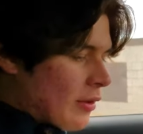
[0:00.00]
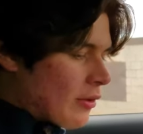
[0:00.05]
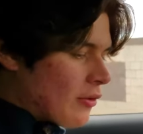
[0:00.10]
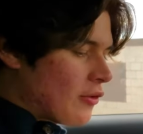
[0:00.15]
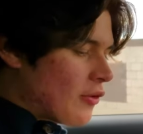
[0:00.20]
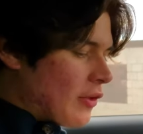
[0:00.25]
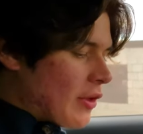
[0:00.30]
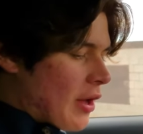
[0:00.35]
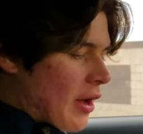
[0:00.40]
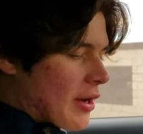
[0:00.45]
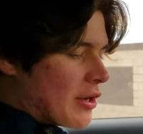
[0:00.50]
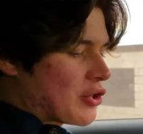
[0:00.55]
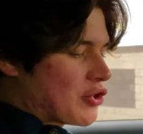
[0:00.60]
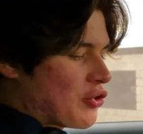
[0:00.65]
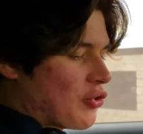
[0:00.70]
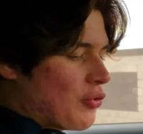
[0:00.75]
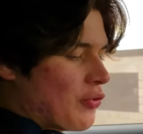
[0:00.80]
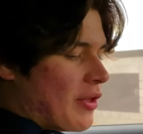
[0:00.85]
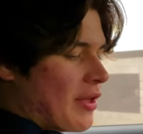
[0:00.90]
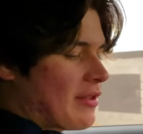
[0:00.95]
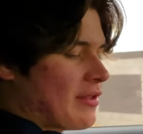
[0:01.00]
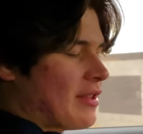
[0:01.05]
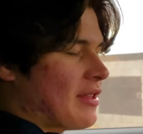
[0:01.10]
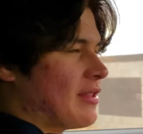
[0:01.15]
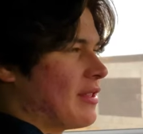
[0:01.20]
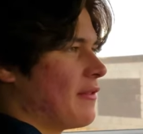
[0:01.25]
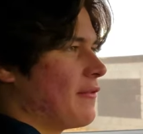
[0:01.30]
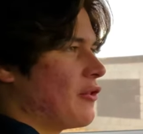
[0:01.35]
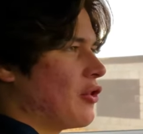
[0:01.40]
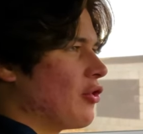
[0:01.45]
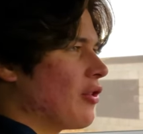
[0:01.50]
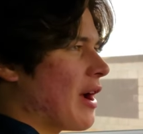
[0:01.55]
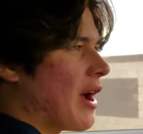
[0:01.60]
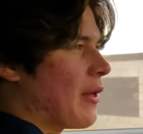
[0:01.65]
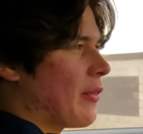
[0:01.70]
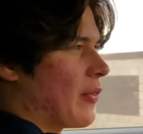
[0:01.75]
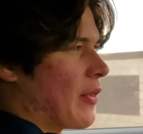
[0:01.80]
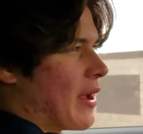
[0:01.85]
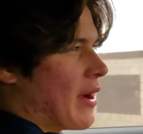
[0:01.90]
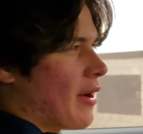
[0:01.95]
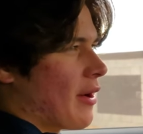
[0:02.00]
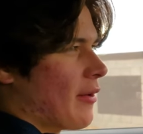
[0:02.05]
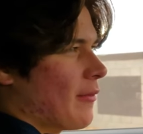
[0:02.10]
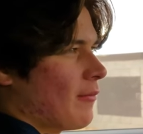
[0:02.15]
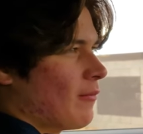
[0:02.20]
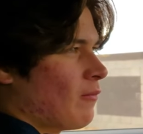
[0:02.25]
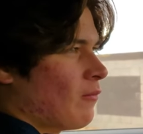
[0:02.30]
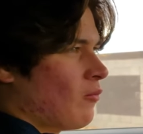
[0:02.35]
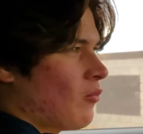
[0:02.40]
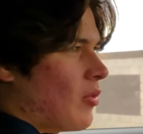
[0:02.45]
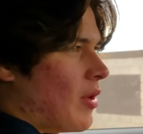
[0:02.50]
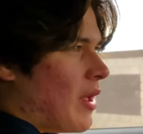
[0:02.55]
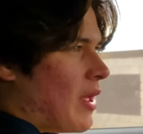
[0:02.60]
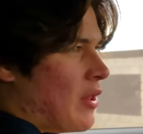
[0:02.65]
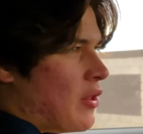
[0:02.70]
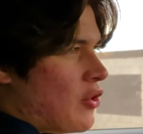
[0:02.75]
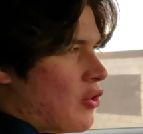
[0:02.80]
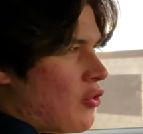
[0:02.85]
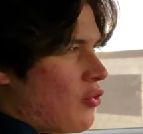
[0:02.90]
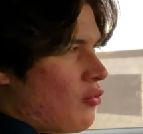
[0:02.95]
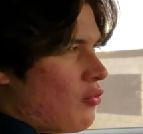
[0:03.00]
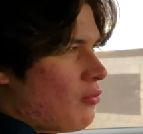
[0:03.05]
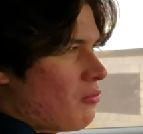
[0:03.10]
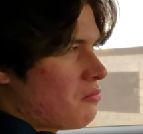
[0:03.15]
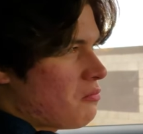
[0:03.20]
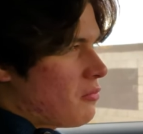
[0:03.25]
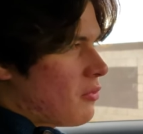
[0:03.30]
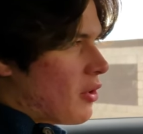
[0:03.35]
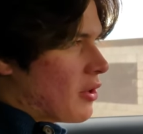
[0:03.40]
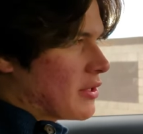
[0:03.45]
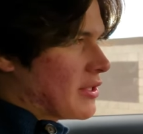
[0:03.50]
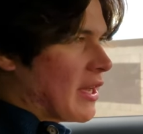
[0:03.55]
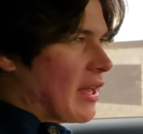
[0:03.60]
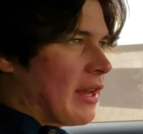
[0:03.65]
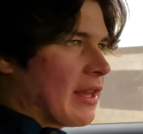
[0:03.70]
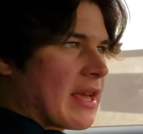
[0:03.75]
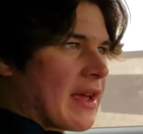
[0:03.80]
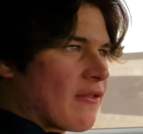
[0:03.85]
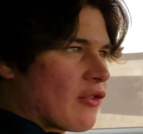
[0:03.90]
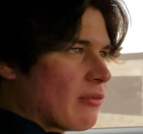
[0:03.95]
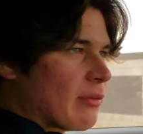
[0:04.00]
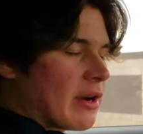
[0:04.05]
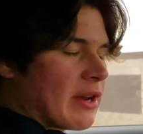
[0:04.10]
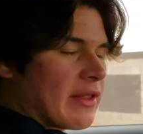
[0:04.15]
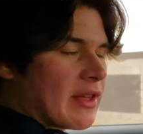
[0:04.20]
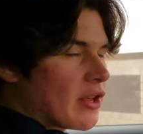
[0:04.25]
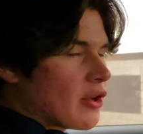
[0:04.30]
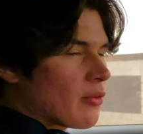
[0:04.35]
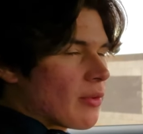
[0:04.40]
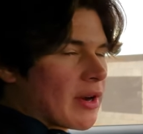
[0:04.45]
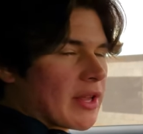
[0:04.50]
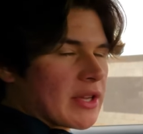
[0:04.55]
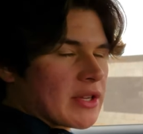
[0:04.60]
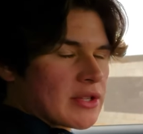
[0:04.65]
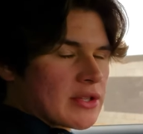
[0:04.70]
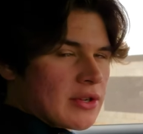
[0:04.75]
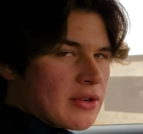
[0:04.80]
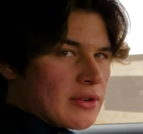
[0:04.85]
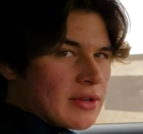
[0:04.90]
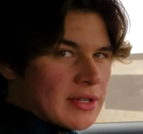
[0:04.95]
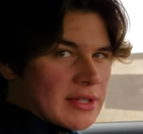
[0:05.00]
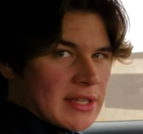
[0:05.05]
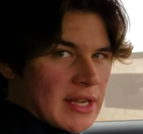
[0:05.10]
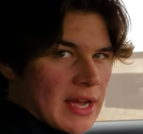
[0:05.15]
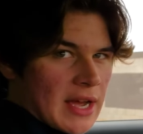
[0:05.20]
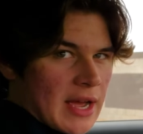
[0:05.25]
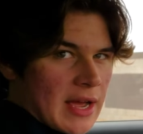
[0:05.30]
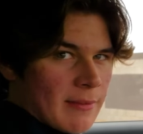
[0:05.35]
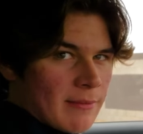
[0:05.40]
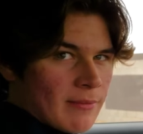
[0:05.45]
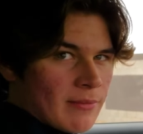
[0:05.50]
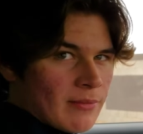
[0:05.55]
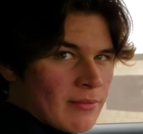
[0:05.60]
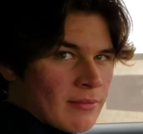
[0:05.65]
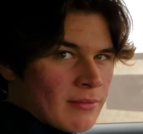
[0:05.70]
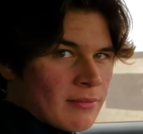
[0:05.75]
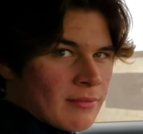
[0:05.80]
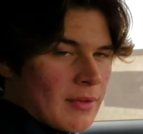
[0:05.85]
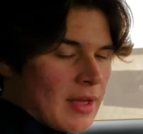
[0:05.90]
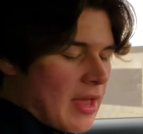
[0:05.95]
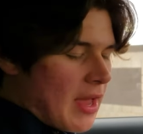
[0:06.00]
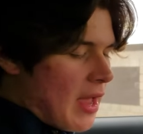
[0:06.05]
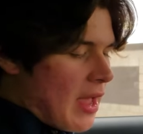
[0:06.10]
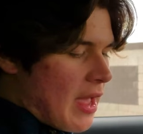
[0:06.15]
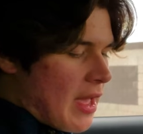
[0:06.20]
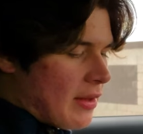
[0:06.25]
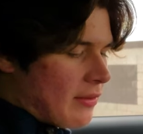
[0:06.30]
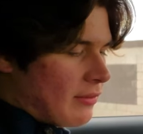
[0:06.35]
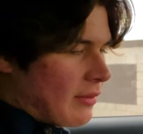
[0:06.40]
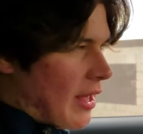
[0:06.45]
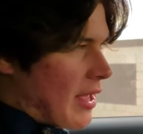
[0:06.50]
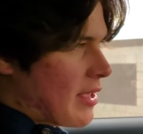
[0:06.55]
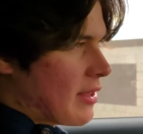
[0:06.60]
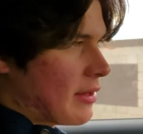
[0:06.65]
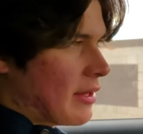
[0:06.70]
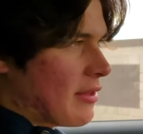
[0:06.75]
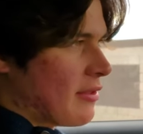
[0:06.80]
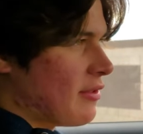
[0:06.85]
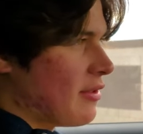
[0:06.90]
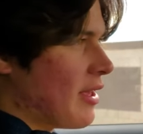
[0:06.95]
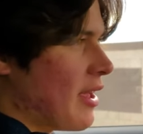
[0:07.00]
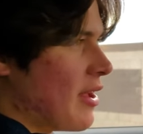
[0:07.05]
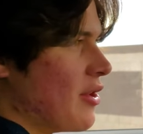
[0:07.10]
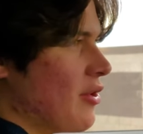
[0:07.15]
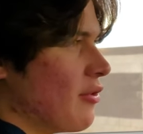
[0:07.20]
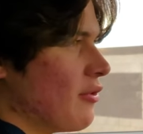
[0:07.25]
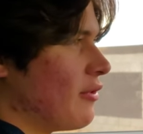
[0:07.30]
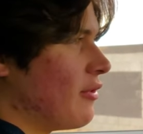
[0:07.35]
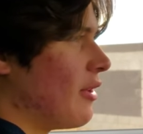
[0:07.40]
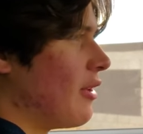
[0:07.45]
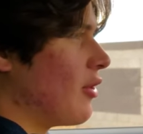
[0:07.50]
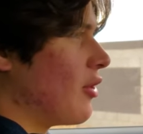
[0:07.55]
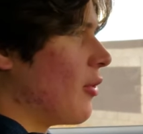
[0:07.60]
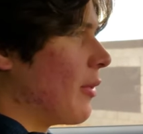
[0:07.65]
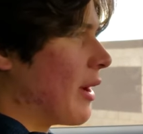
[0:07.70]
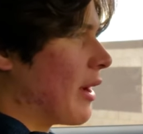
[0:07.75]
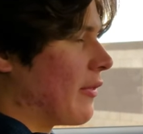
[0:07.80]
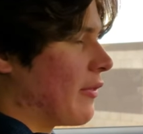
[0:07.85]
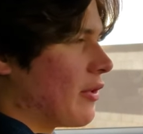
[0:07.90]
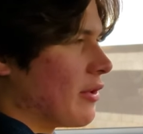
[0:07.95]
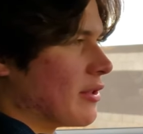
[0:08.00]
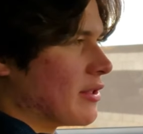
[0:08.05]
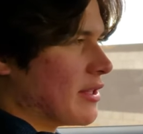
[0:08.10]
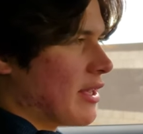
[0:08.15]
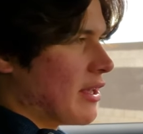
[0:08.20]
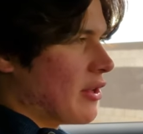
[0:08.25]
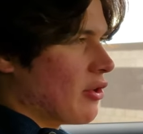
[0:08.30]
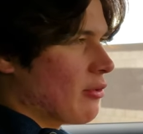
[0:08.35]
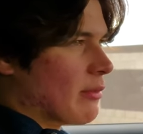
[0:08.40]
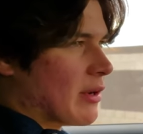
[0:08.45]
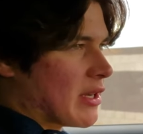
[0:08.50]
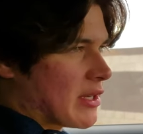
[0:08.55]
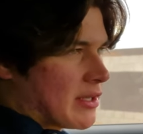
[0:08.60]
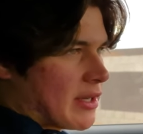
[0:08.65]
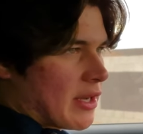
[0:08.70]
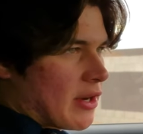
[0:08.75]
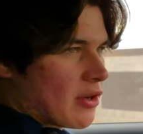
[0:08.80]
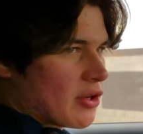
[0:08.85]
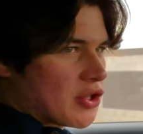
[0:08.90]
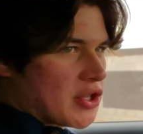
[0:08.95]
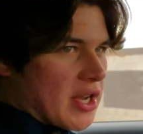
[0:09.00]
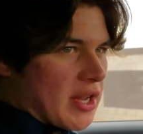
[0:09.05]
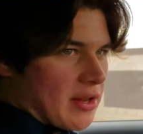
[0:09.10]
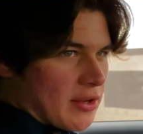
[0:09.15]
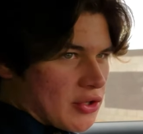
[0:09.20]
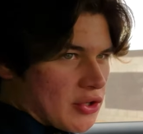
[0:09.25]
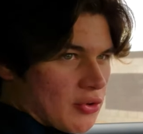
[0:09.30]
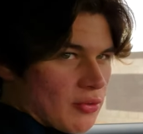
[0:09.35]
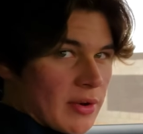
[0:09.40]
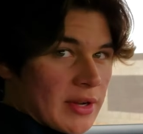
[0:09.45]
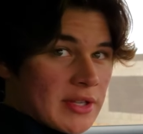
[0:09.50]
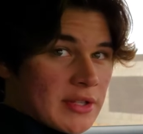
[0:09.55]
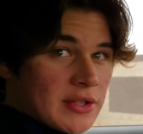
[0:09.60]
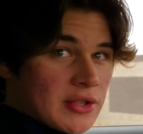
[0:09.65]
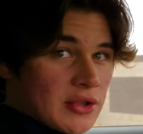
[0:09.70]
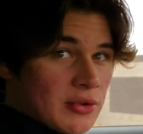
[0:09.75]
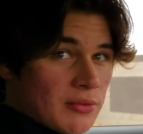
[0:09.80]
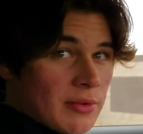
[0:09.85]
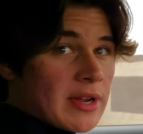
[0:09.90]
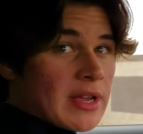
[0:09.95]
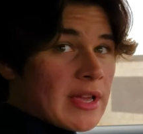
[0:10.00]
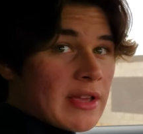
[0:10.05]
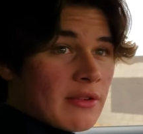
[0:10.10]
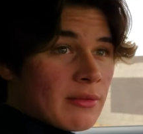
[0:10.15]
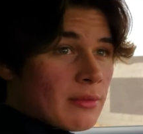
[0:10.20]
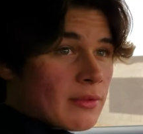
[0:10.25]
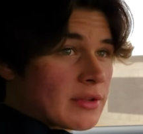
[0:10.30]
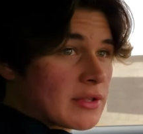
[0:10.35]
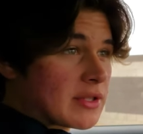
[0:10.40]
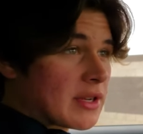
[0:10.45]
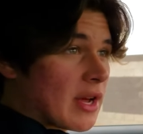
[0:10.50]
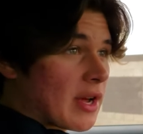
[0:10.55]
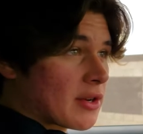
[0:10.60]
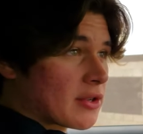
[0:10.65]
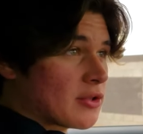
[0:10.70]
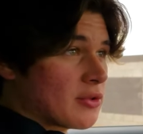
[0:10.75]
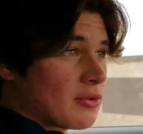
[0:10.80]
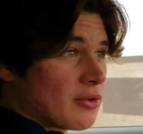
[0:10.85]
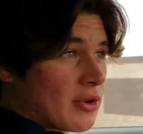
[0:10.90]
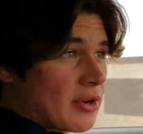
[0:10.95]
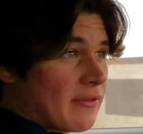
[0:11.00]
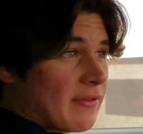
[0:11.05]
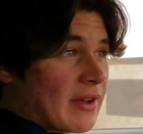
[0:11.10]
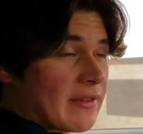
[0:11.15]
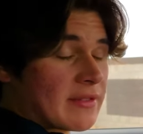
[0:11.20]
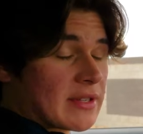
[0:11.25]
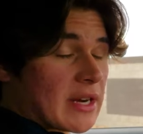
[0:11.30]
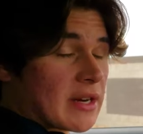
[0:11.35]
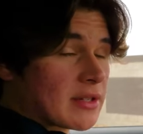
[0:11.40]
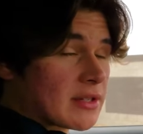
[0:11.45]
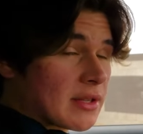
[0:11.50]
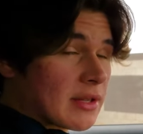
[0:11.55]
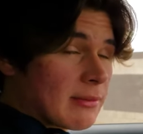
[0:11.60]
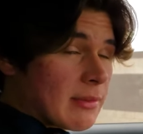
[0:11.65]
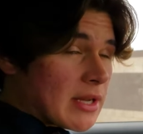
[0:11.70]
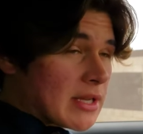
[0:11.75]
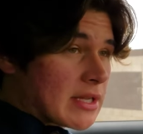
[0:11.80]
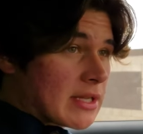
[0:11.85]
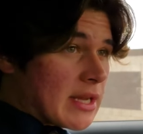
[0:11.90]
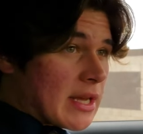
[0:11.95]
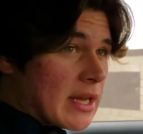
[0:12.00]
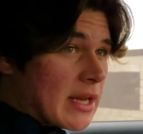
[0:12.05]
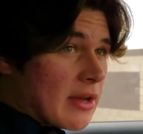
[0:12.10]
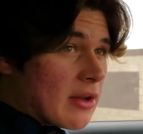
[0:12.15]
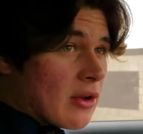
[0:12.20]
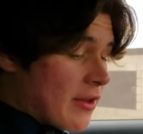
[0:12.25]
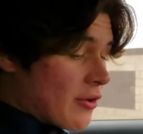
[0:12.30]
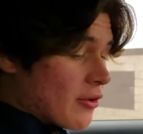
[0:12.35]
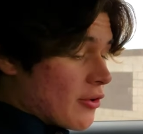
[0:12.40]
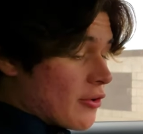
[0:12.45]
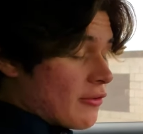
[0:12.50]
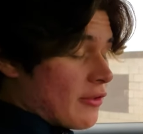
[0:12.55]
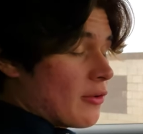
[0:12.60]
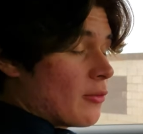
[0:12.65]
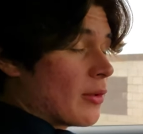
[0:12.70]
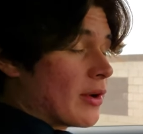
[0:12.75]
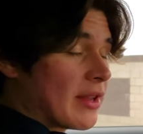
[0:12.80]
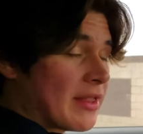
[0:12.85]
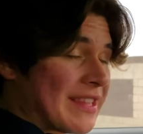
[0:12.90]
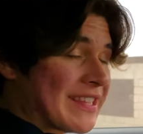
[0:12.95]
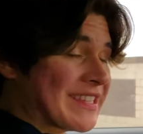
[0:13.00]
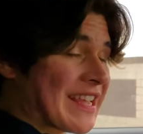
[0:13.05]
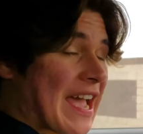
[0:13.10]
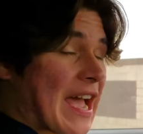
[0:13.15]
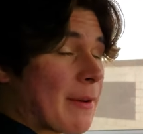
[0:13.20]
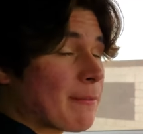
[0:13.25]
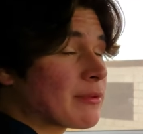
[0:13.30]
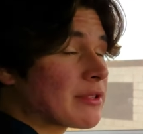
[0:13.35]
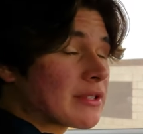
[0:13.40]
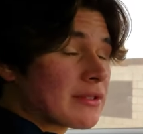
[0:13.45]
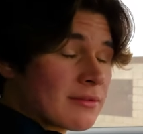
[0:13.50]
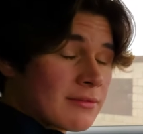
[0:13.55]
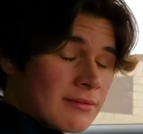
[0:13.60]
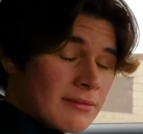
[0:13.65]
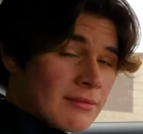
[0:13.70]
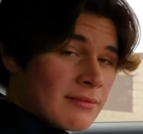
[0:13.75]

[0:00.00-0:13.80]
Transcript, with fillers: So the honest truth is, is if you're out there and you are telling everybody that you're running a certain time, like let's say you're going out there and saying your Mustang or Challenger runs threes with stock 235 tires on the Mustang, and you're using one of these apps,